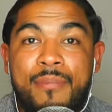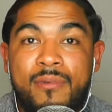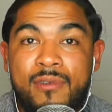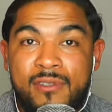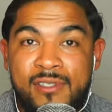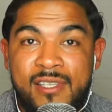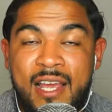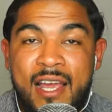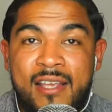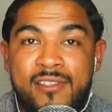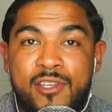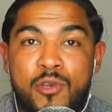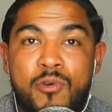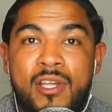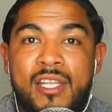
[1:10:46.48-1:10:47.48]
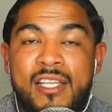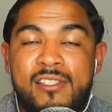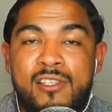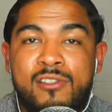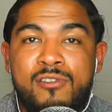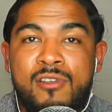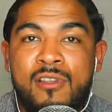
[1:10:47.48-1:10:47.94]
says, and you could
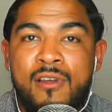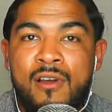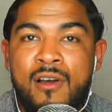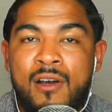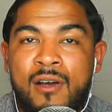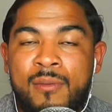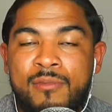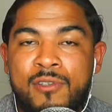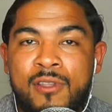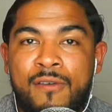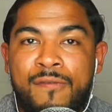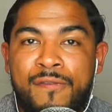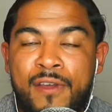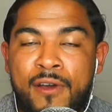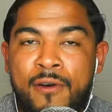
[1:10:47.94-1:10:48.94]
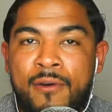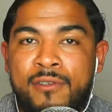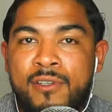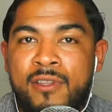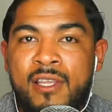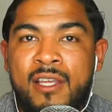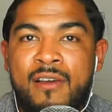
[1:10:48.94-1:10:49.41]
listen to
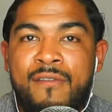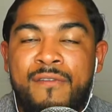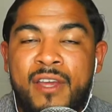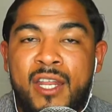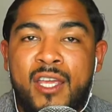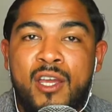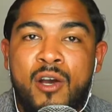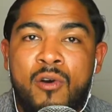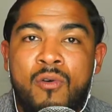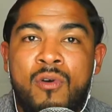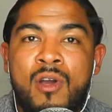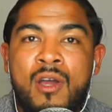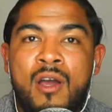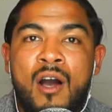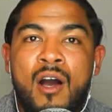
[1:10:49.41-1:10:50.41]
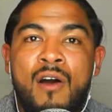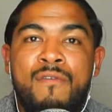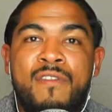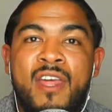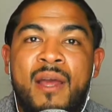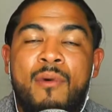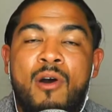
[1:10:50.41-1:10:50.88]
the video
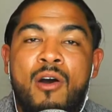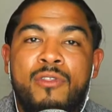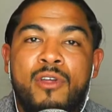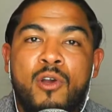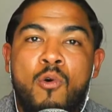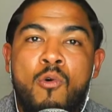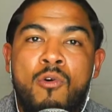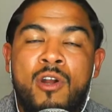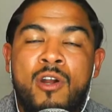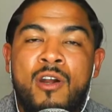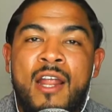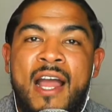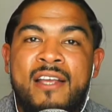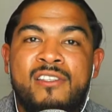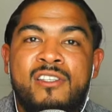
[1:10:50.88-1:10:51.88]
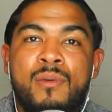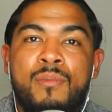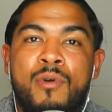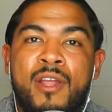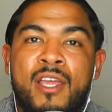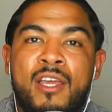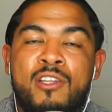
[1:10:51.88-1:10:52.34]
of them on the corner as they're
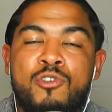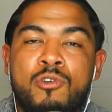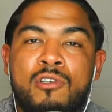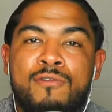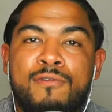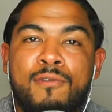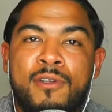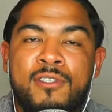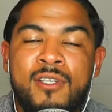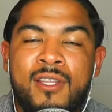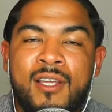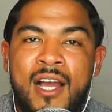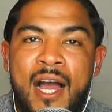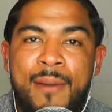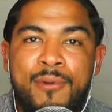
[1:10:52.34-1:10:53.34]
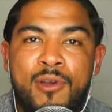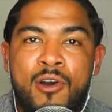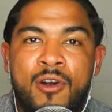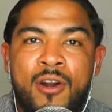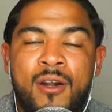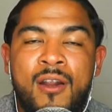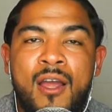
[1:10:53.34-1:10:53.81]
bringing George Floyd to the cop
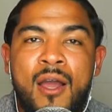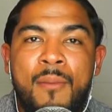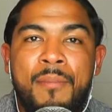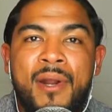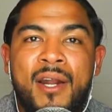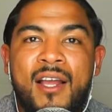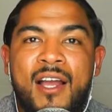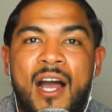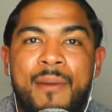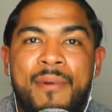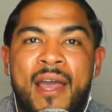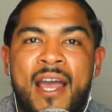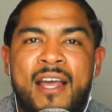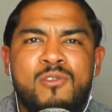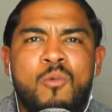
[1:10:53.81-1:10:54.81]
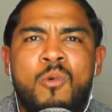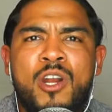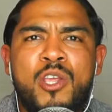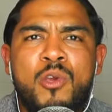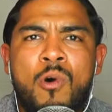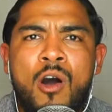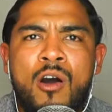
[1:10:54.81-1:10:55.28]
car. But a cop asks, "What are
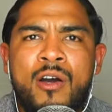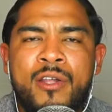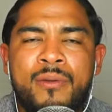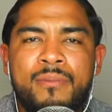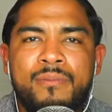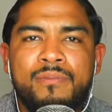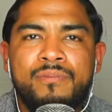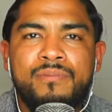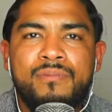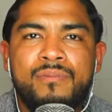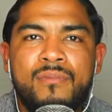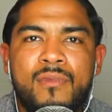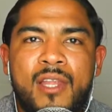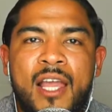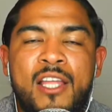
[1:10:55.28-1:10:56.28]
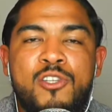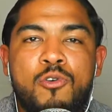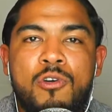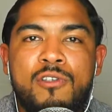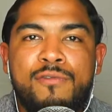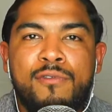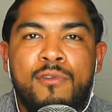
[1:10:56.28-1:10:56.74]
you on?" And
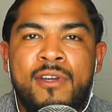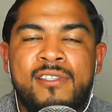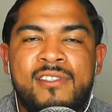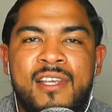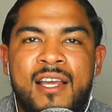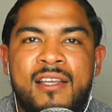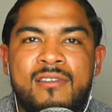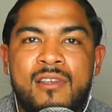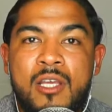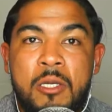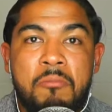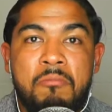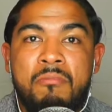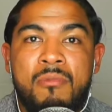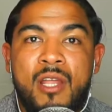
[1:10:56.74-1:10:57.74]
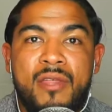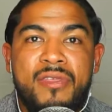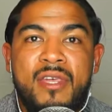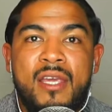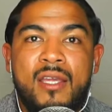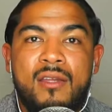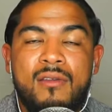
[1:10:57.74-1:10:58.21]
George Floyd says,
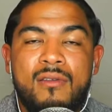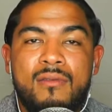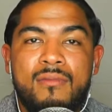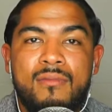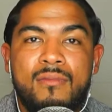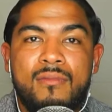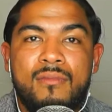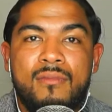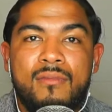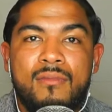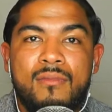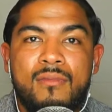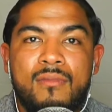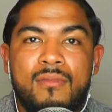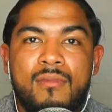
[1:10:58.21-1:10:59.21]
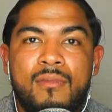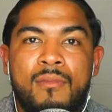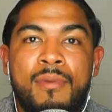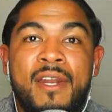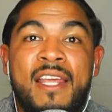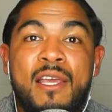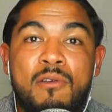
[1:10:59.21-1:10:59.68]
"Nothing."
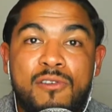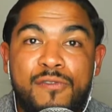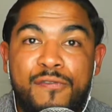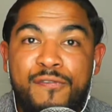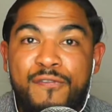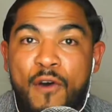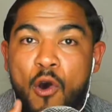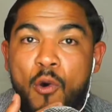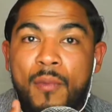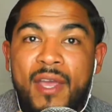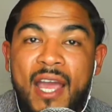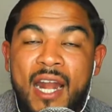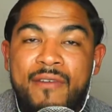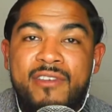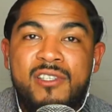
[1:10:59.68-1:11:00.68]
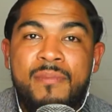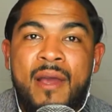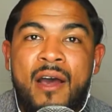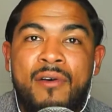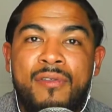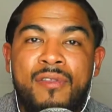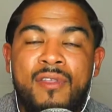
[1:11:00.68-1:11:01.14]
But he was foaming out of his
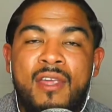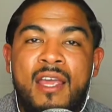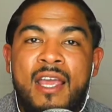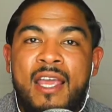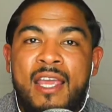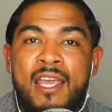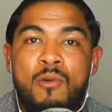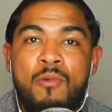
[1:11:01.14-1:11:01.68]
mouth. He